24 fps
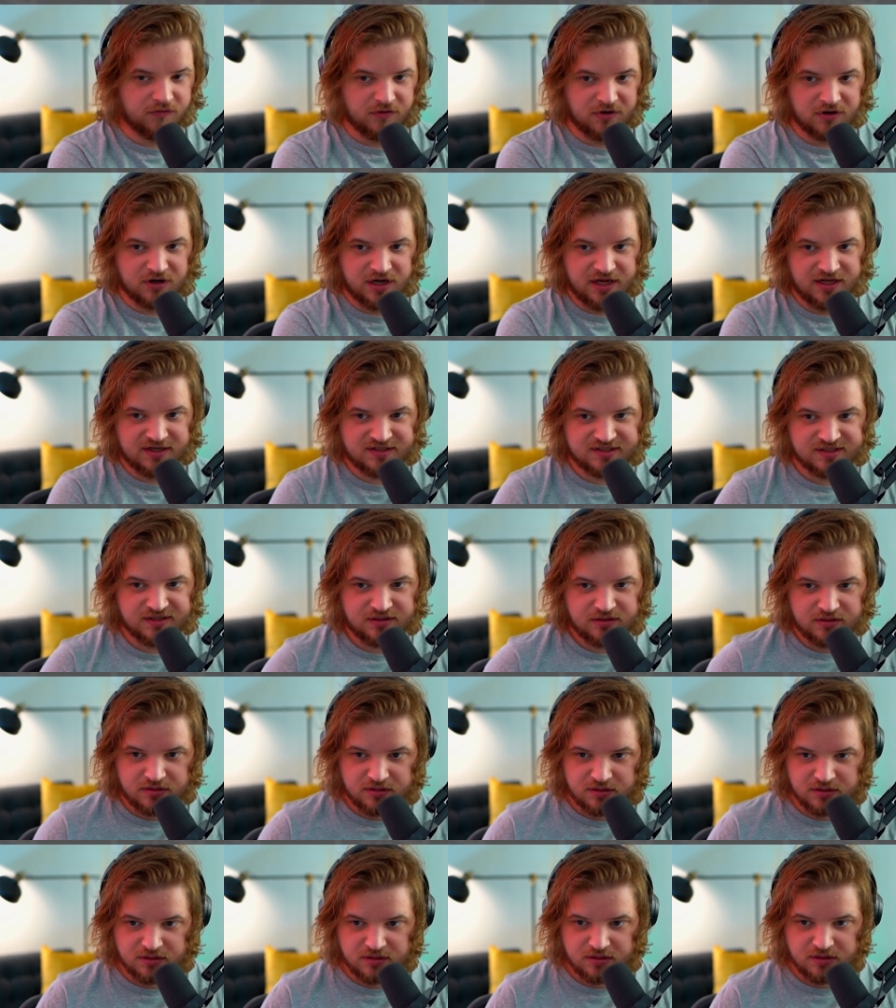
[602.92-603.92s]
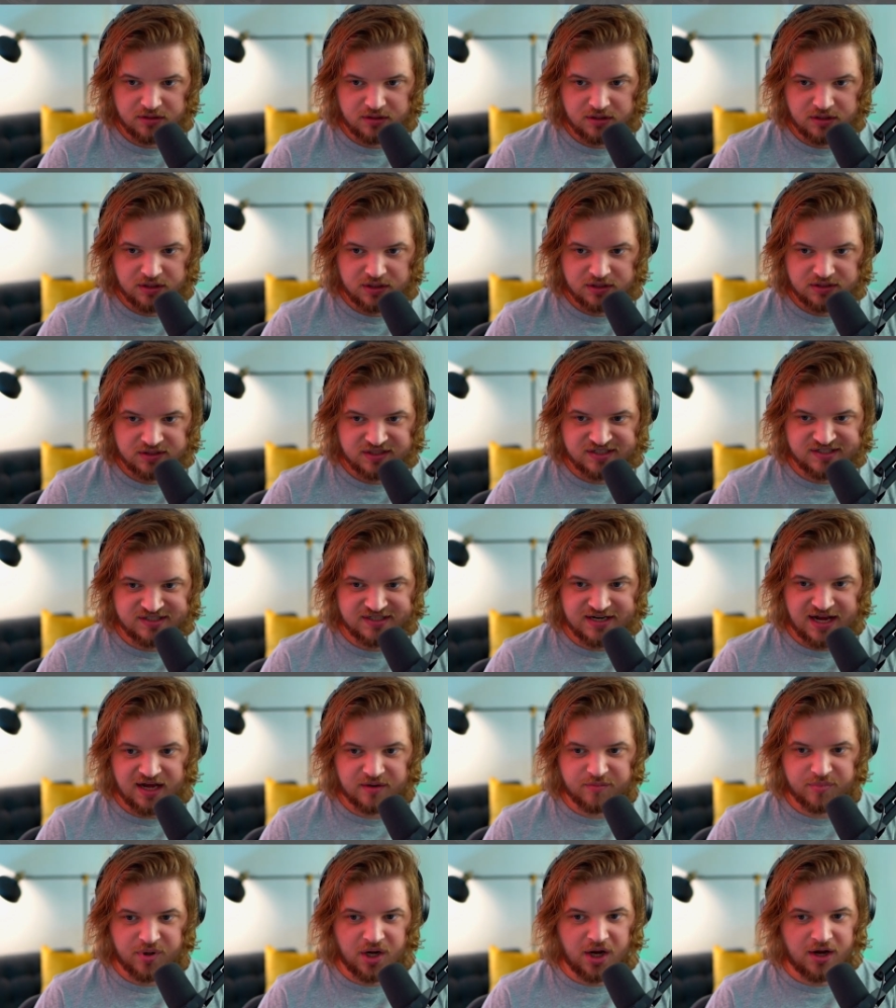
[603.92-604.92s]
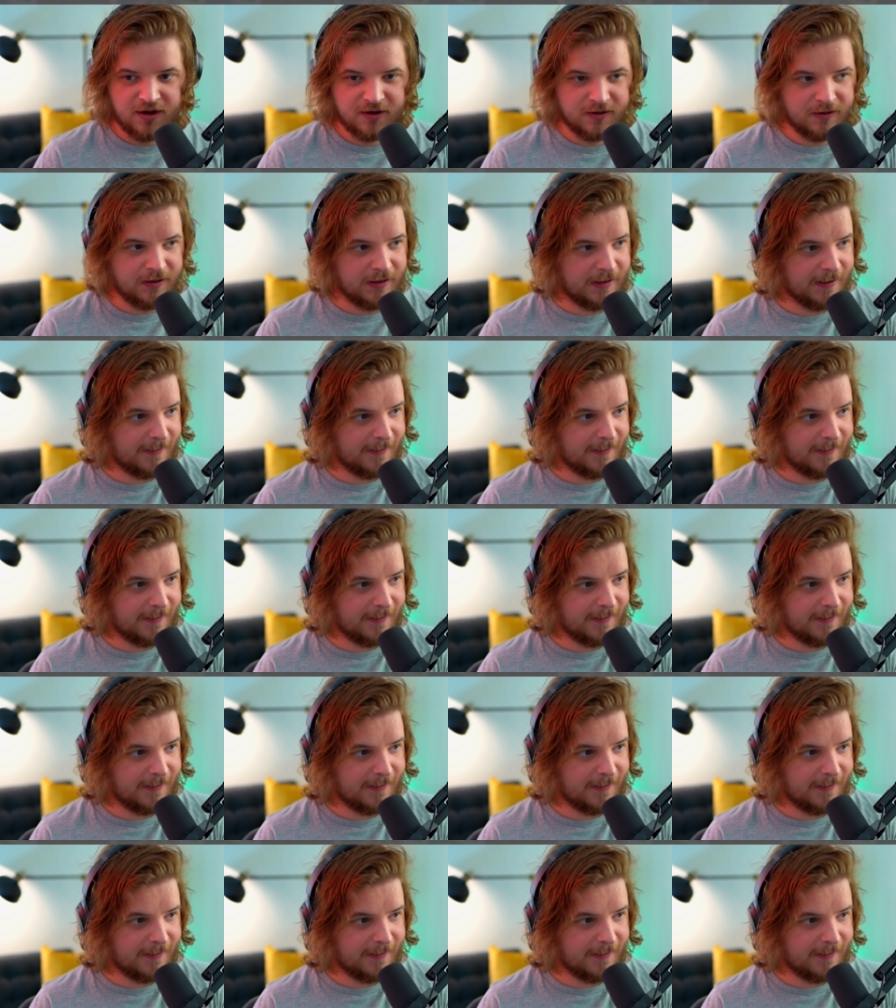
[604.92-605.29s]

wrong answer. Start poll.